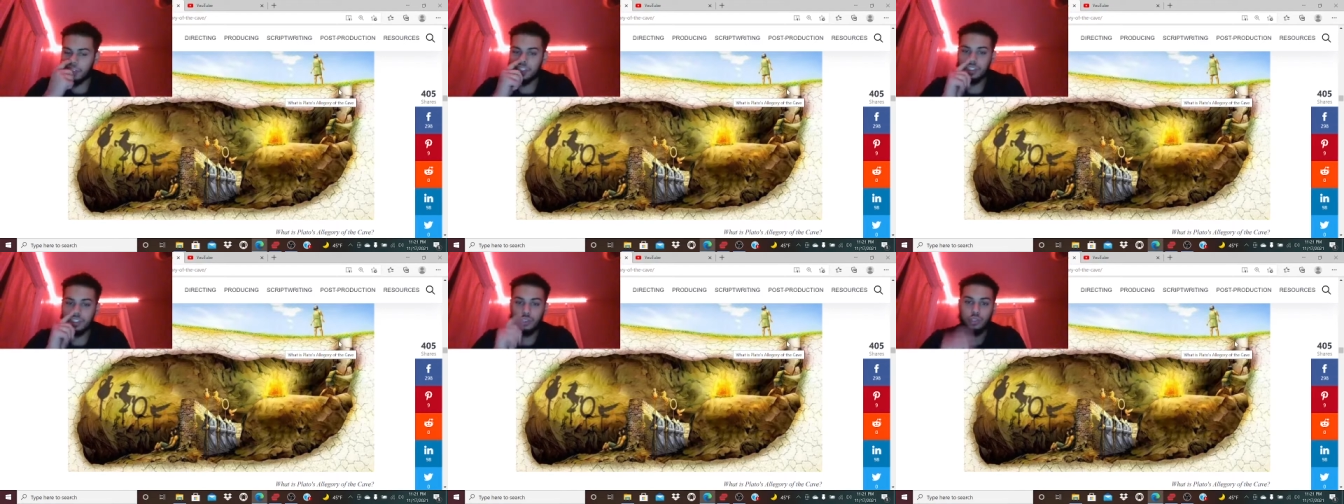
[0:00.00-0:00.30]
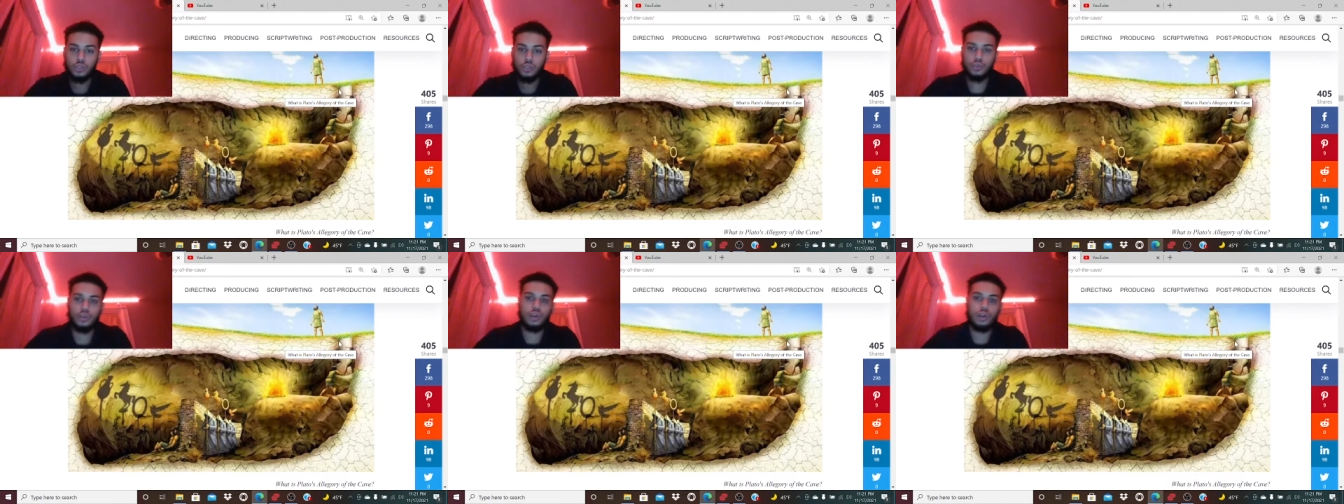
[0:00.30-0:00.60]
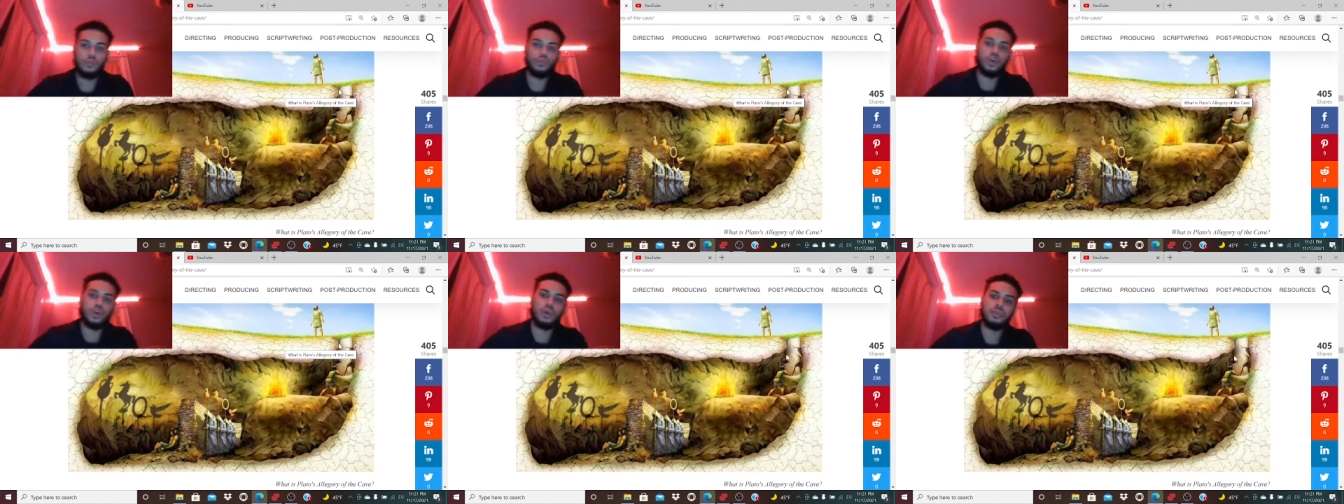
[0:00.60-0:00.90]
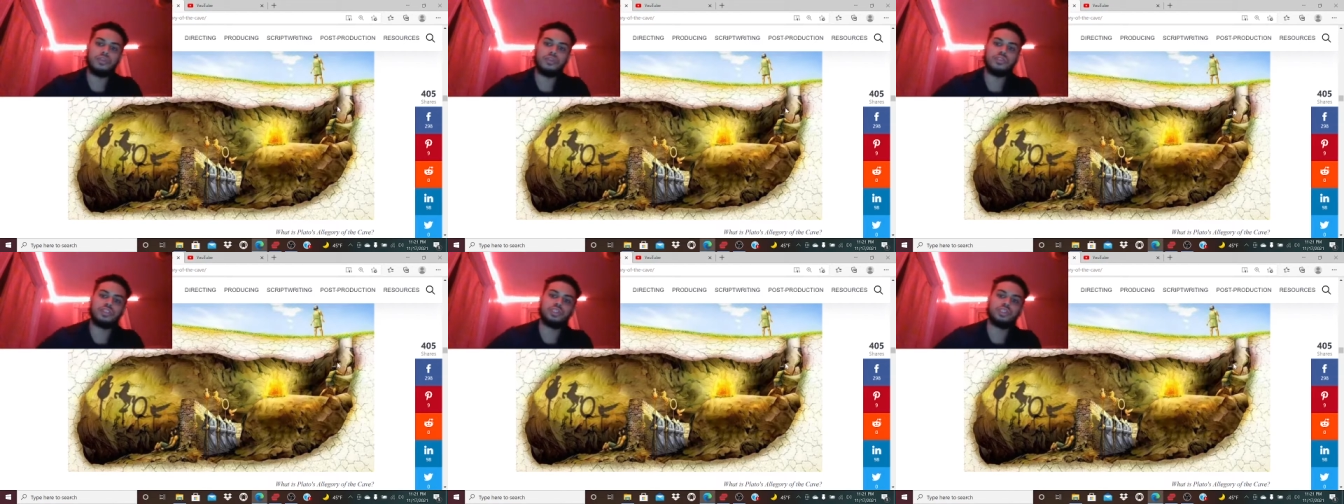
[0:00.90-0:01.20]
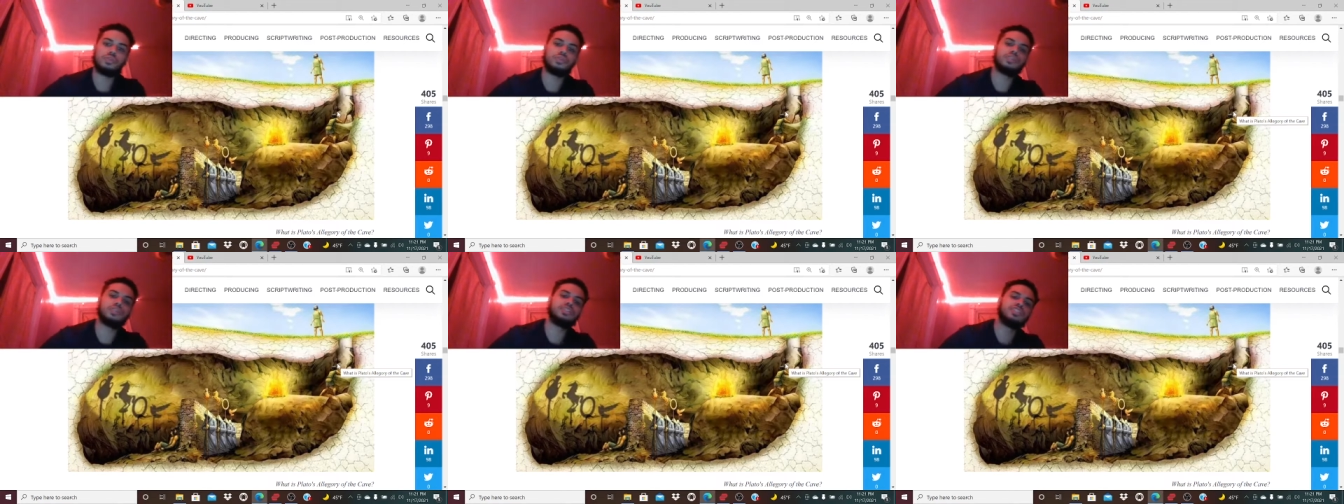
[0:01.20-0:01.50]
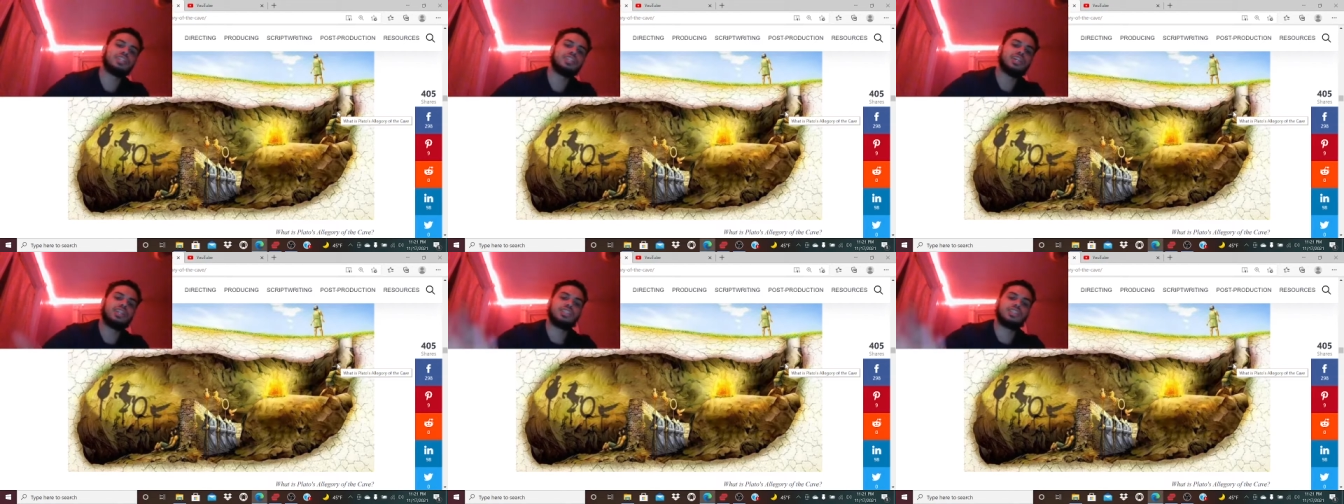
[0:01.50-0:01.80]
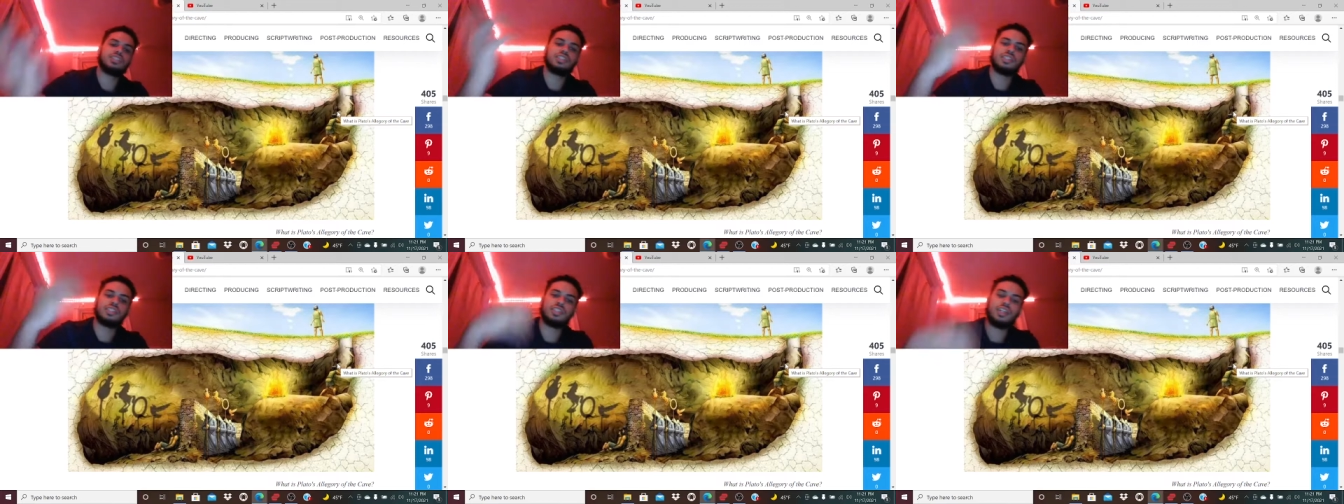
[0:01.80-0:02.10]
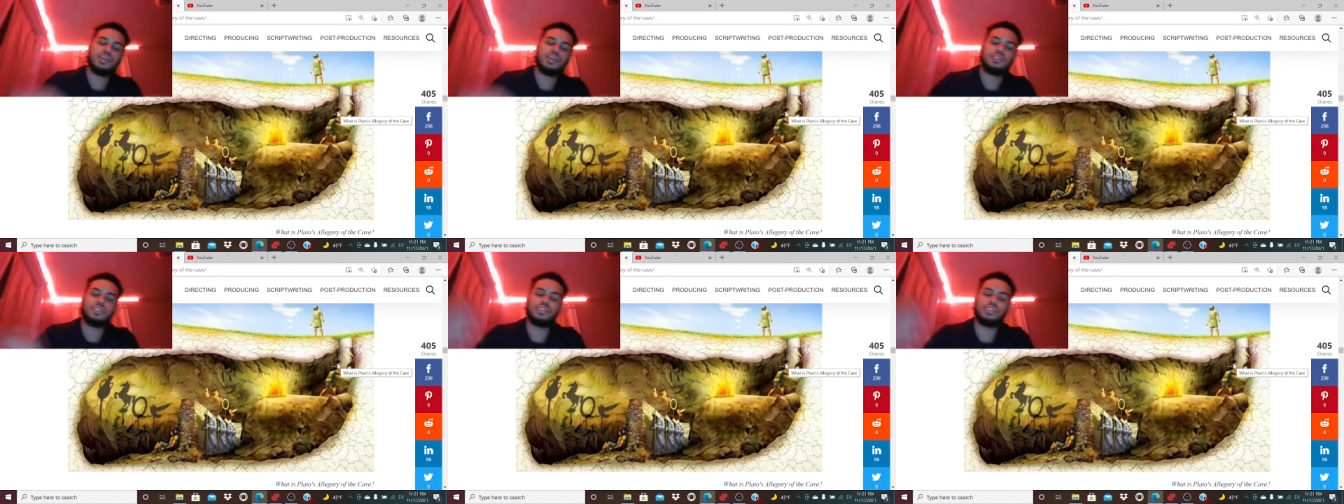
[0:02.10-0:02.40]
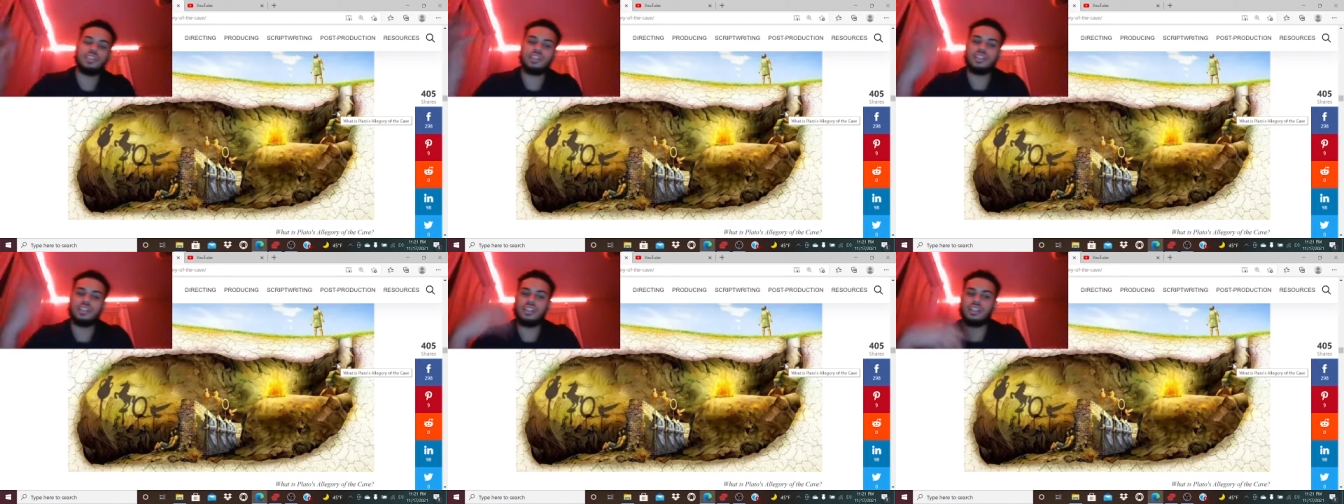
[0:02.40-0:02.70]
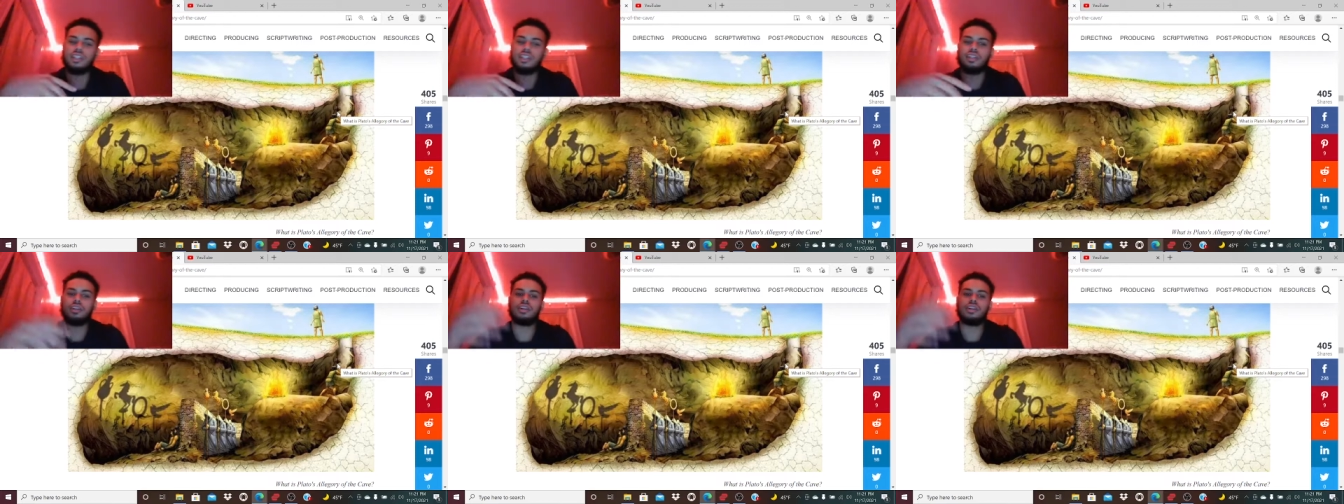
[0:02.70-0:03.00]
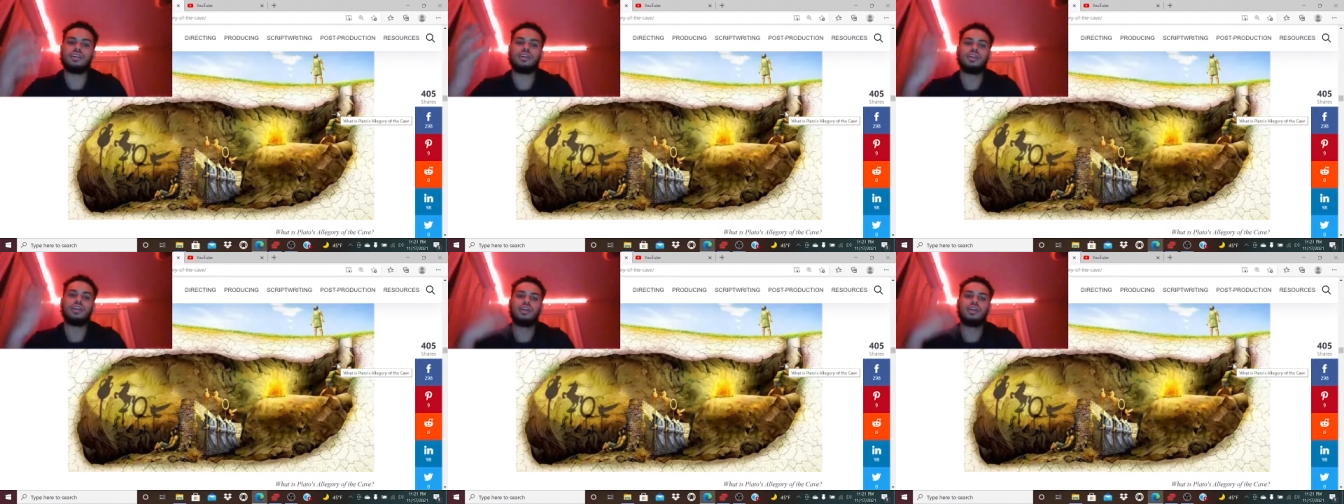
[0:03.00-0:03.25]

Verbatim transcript: to the realm of experience that is encountered in in uh,